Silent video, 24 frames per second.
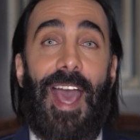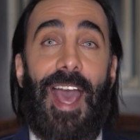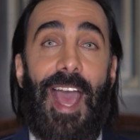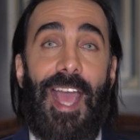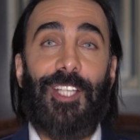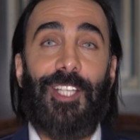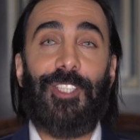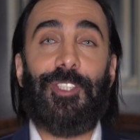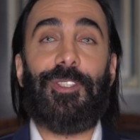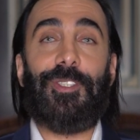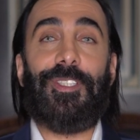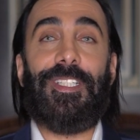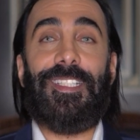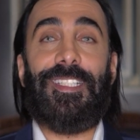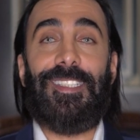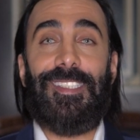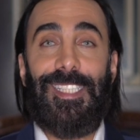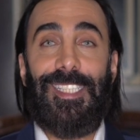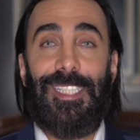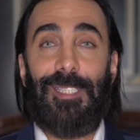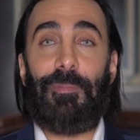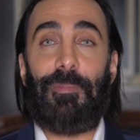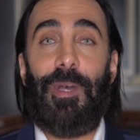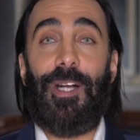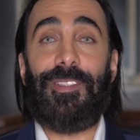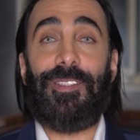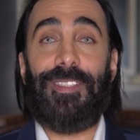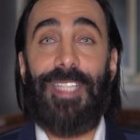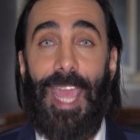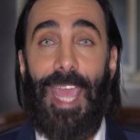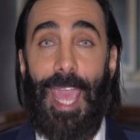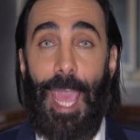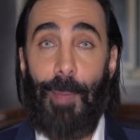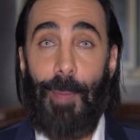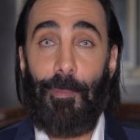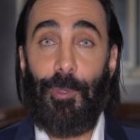actually smell
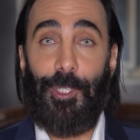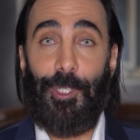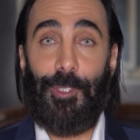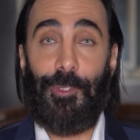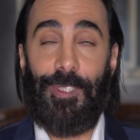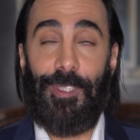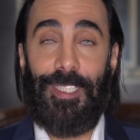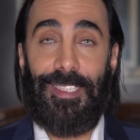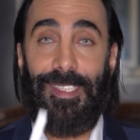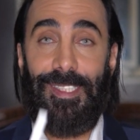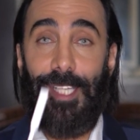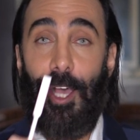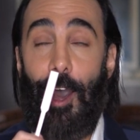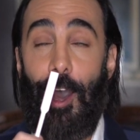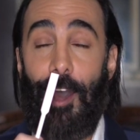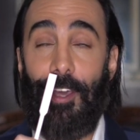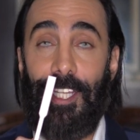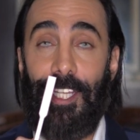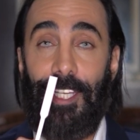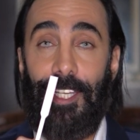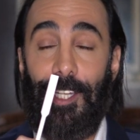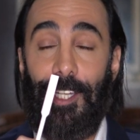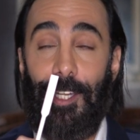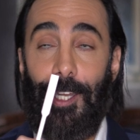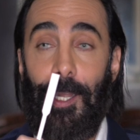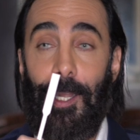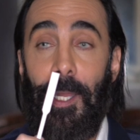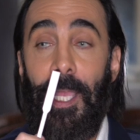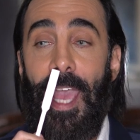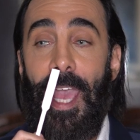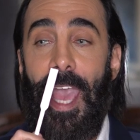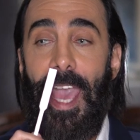the ambergris on here.